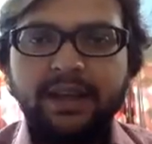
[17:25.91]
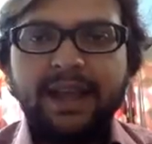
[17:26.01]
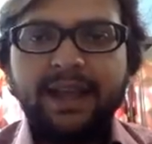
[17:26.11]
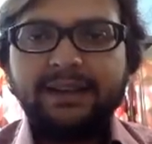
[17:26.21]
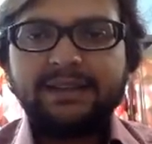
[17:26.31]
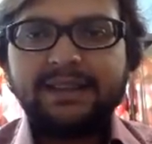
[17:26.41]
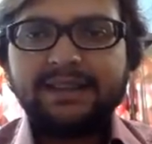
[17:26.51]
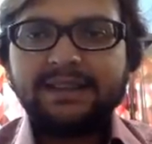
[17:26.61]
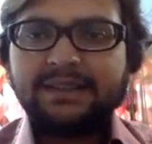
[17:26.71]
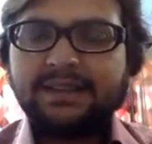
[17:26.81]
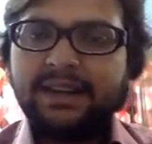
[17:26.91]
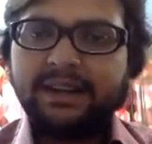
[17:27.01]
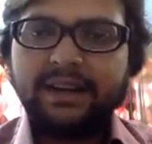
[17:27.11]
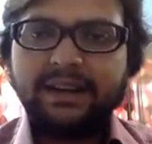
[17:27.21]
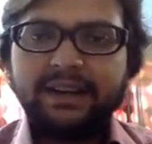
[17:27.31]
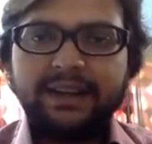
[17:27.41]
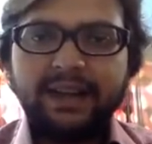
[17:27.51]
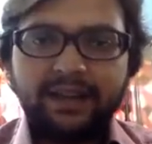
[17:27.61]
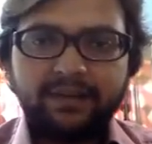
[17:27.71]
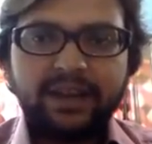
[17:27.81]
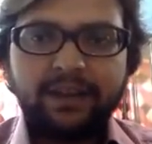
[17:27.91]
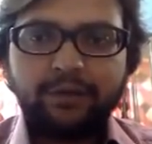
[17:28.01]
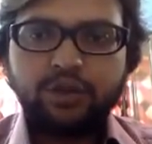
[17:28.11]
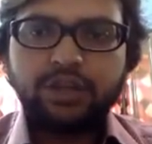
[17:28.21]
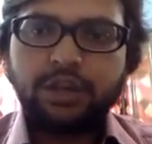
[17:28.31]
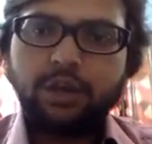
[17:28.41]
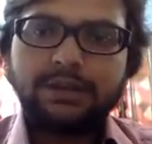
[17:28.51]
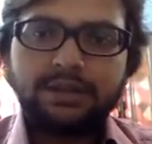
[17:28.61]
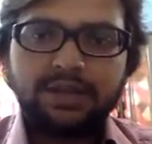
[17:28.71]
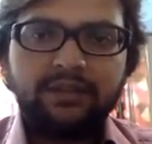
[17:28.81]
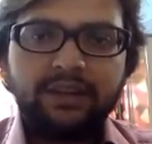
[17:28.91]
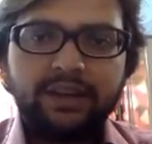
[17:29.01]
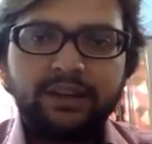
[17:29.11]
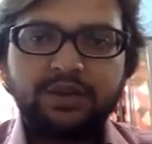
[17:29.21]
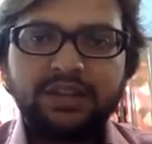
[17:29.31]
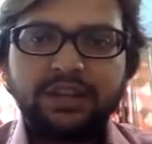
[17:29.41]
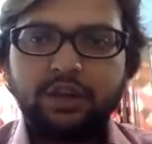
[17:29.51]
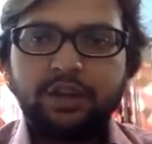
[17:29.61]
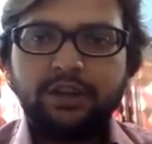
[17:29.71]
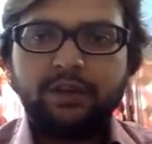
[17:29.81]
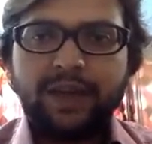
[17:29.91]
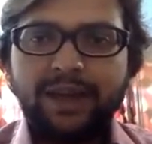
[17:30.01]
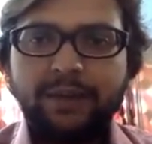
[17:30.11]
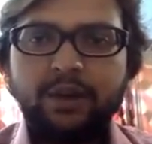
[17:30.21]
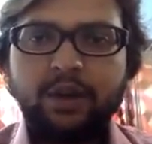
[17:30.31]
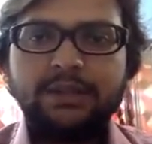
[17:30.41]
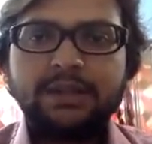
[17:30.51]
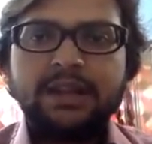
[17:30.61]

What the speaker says: and its existence and content, and we have to secure, still we need to secure it. Why? Because